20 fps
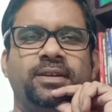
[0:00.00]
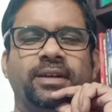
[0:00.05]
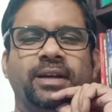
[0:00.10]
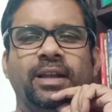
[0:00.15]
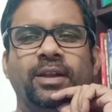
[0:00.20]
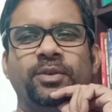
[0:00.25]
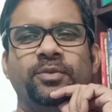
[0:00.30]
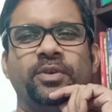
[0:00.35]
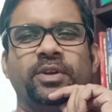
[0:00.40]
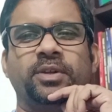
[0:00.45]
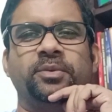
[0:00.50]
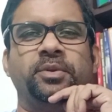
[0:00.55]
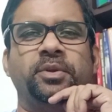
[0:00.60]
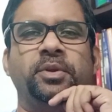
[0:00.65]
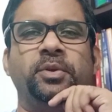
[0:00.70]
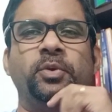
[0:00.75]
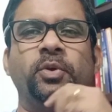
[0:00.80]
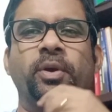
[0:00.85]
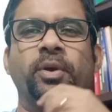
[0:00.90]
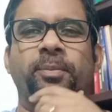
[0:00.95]
Hello and welcome to
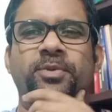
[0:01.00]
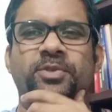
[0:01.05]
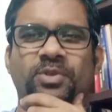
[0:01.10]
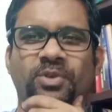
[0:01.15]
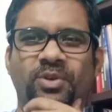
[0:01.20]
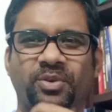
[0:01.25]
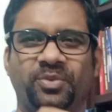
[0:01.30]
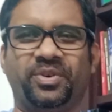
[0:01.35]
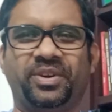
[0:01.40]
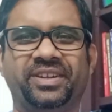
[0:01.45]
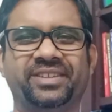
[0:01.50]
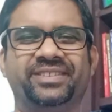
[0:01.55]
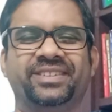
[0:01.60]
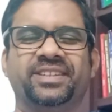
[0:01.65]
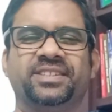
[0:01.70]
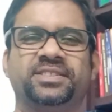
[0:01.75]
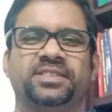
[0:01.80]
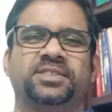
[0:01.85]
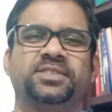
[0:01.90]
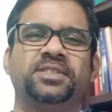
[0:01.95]
a new episode of Under
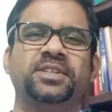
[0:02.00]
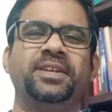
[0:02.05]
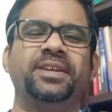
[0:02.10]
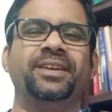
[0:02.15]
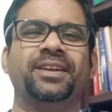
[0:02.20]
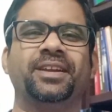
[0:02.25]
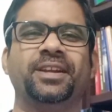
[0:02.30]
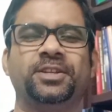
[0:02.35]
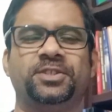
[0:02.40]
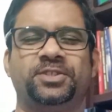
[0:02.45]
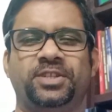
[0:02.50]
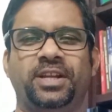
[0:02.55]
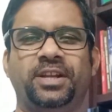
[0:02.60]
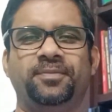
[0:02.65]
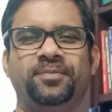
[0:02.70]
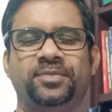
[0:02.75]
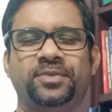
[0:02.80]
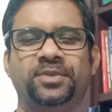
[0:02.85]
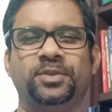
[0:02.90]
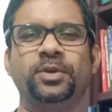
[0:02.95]
360 English
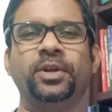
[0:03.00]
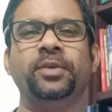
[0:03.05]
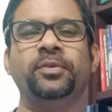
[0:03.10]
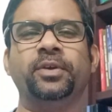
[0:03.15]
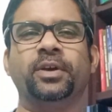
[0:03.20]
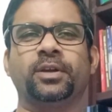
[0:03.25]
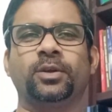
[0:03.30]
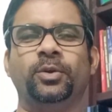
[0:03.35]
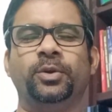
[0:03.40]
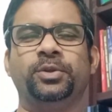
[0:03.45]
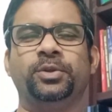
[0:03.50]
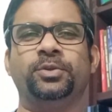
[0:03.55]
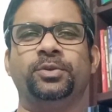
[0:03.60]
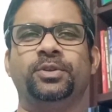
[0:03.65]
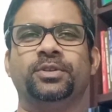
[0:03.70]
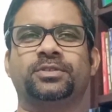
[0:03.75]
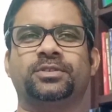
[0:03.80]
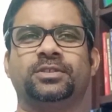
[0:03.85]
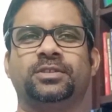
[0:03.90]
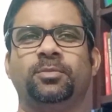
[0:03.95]
channel. Today we are going to
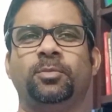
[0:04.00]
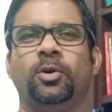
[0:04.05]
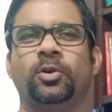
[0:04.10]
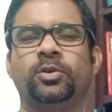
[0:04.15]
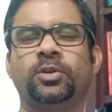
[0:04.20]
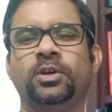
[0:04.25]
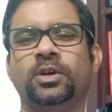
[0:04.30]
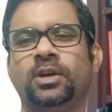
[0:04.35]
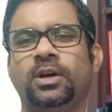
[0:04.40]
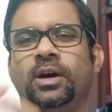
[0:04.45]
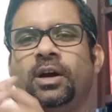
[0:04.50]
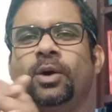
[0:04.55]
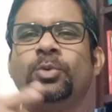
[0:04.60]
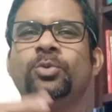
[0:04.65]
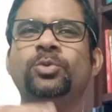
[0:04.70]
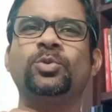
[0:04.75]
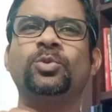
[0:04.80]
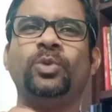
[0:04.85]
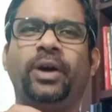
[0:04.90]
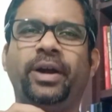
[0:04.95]
discuss about
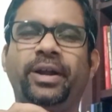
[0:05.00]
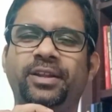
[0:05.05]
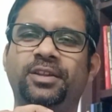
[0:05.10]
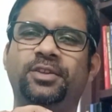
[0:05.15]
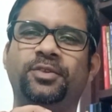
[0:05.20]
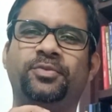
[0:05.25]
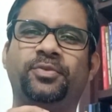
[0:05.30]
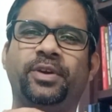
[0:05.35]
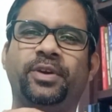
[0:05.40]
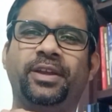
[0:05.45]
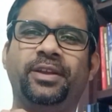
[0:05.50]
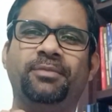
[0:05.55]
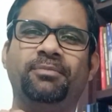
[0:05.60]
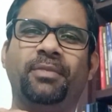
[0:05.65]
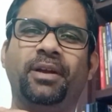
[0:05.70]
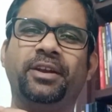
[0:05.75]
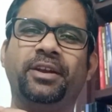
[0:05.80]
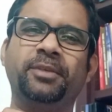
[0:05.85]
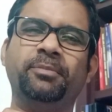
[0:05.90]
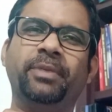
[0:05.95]
how to identify
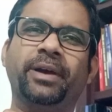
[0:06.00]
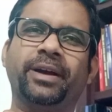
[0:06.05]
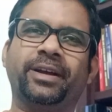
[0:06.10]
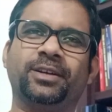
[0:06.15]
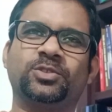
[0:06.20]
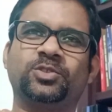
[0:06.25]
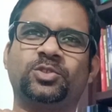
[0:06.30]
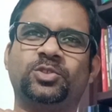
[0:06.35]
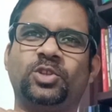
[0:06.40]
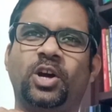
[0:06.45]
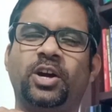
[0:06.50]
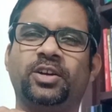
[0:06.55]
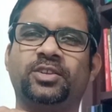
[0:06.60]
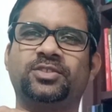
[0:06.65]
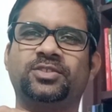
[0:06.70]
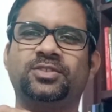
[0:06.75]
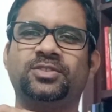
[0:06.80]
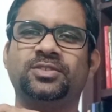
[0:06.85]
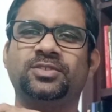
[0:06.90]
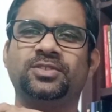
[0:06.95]
multi-bagger
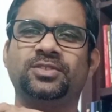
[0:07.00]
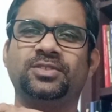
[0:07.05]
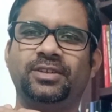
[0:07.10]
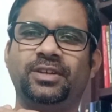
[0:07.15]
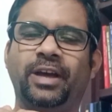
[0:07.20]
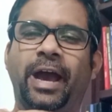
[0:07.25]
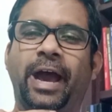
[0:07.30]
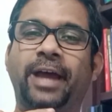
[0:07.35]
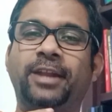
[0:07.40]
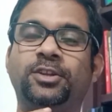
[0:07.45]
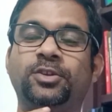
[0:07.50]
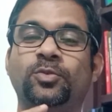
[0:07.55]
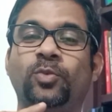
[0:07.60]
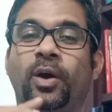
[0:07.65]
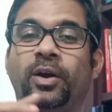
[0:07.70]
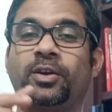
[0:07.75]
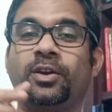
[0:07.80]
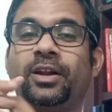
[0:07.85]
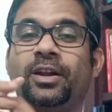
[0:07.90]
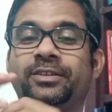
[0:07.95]
stocks and
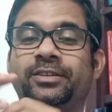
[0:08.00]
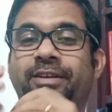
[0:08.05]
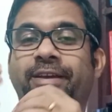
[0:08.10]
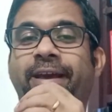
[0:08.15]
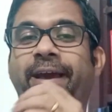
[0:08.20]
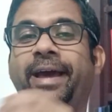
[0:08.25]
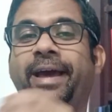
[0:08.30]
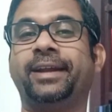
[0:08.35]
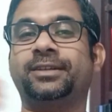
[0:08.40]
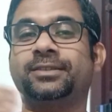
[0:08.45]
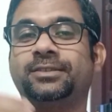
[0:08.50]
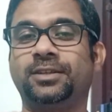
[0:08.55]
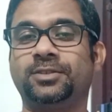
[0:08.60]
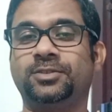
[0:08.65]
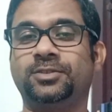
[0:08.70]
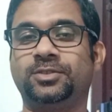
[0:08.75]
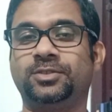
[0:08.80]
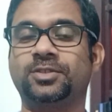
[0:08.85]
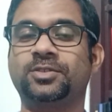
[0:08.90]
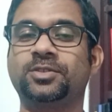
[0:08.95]
what are the
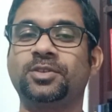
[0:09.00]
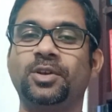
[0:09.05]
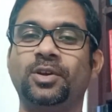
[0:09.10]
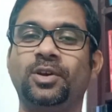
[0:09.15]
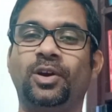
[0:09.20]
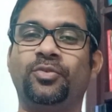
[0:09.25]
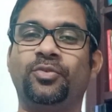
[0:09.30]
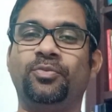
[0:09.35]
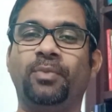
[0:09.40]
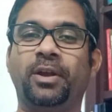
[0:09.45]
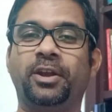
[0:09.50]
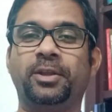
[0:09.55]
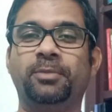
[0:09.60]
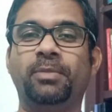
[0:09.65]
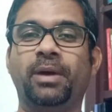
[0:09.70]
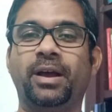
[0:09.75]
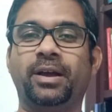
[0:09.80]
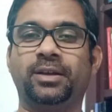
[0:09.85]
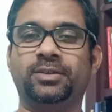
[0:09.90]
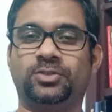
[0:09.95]
characteristics of
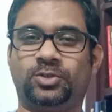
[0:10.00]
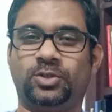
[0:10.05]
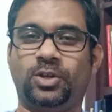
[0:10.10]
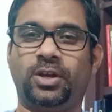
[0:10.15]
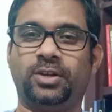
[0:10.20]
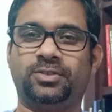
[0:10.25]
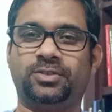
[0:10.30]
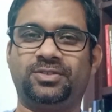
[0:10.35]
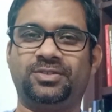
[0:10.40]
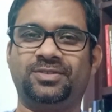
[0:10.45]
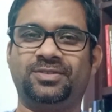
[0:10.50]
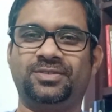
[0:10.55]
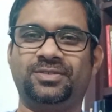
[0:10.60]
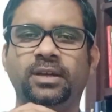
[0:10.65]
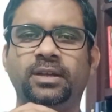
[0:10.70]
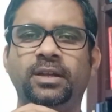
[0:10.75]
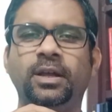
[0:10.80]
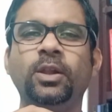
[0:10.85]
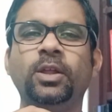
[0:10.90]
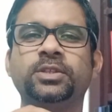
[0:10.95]
multi-bagger stocks.
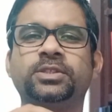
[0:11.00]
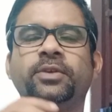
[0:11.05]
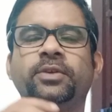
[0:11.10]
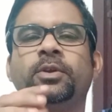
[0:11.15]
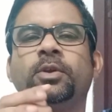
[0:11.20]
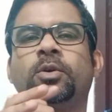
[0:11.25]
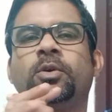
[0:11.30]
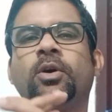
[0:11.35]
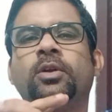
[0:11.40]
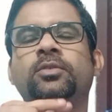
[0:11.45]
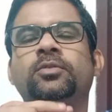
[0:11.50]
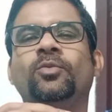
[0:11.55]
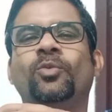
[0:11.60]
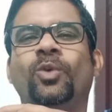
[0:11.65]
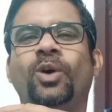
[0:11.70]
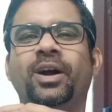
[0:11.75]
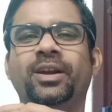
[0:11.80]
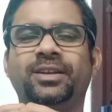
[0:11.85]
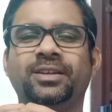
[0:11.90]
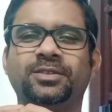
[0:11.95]
Now let's have a look on
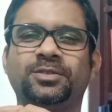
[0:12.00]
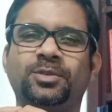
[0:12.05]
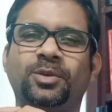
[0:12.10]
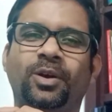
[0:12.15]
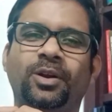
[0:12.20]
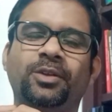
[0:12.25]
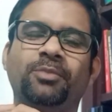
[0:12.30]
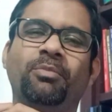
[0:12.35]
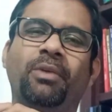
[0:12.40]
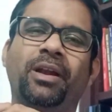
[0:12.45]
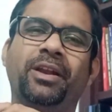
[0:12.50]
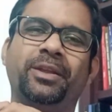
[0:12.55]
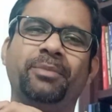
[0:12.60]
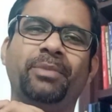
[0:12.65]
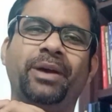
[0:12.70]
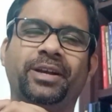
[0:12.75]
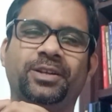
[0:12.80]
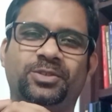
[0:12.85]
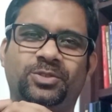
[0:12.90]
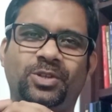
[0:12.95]
what is called
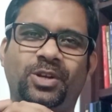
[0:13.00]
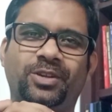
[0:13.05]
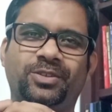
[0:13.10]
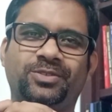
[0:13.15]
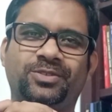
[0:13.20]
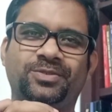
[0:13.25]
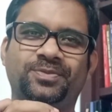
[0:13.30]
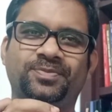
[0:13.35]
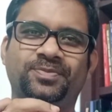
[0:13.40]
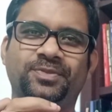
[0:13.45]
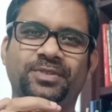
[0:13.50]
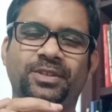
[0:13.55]
multi-bagger stocks.